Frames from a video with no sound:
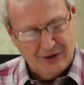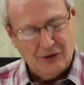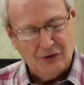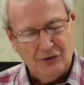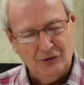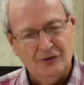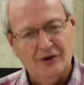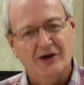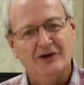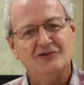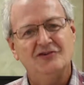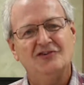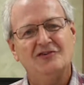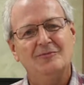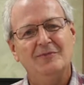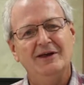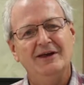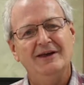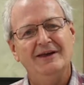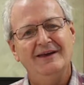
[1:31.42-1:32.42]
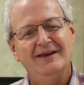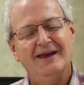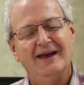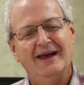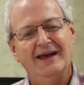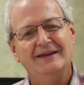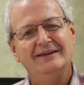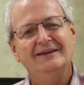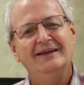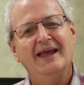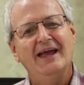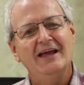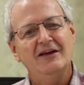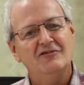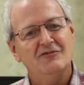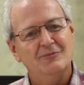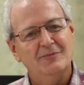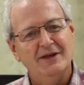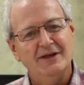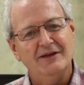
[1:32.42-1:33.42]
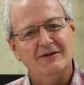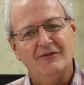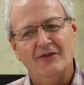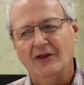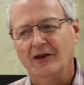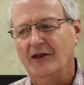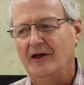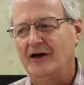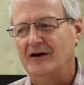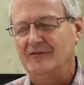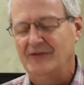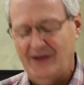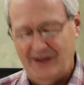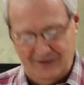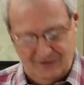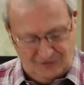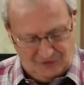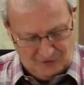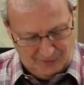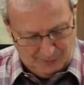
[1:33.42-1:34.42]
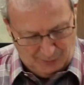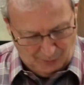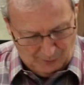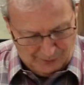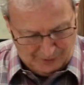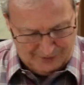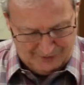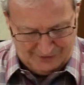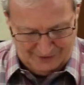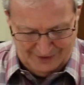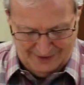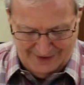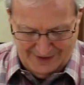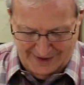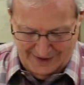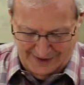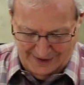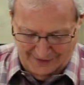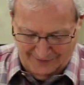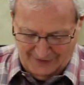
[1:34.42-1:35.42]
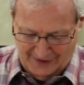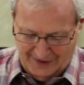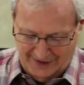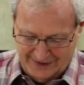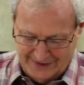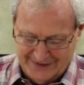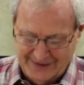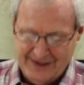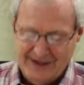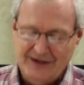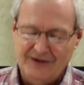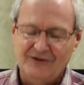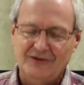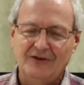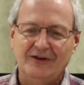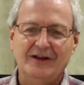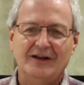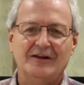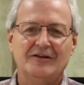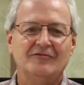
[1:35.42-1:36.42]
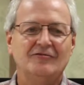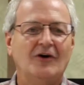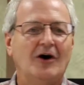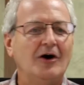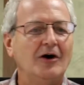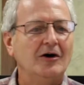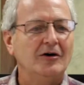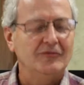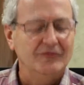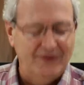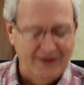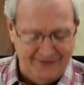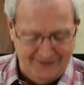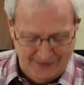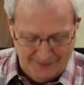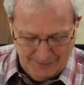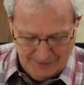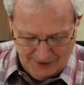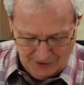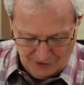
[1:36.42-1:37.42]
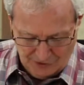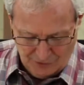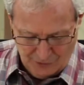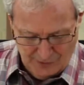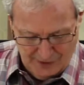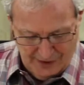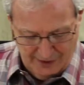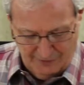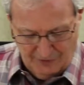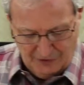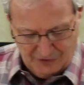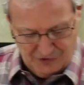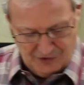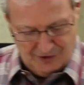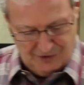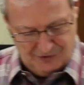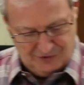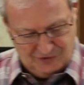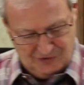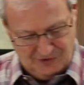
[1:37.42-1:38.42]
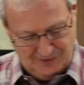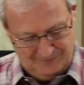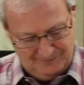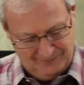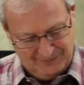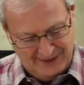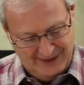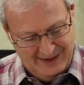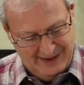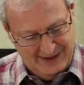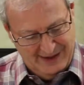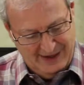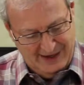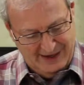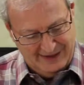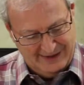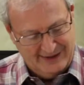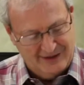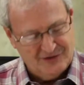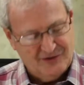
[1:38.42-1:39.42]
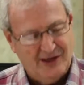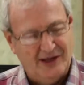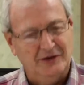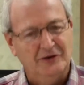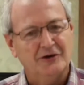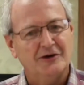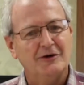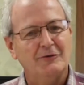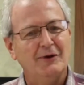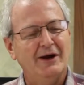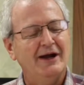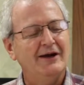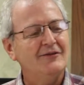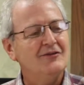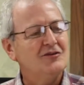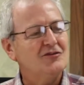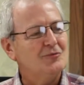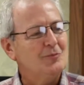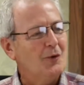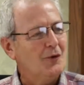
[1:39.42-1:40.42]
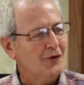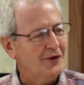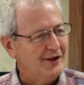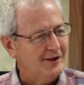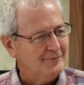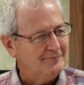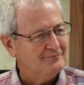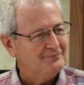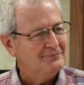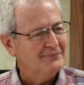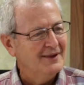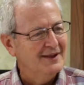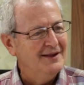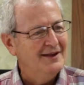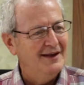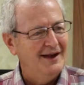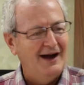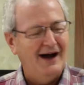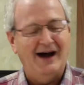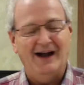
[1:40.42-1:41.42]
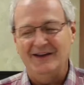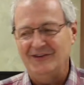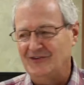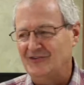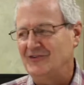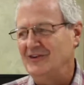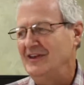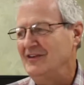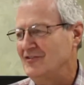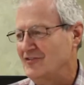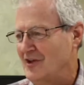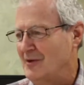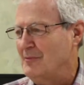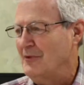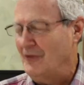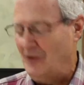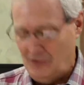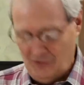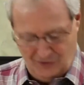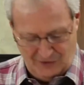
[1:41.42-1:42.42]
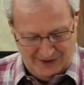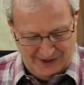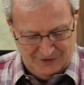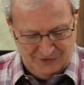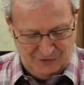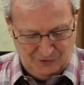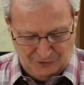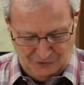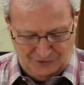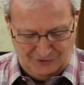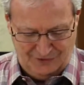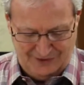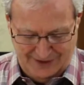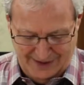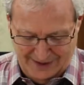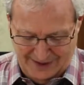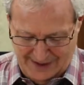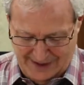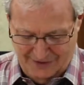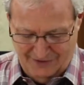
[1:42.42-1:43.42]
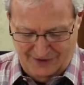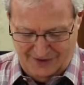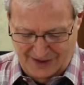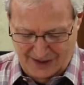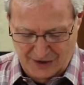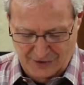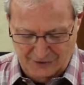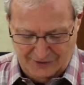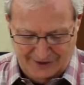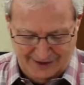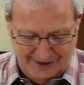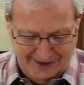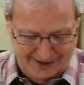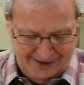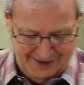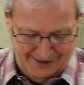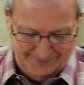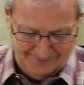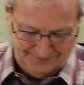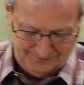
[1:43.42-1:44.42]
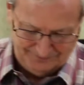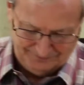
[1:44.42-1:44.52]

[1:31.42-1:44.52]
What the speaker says: who nudged me and gave me the love and support that I needed to get involved in the ministry of the church. And as I look around this morning, I see some of those angels even here today.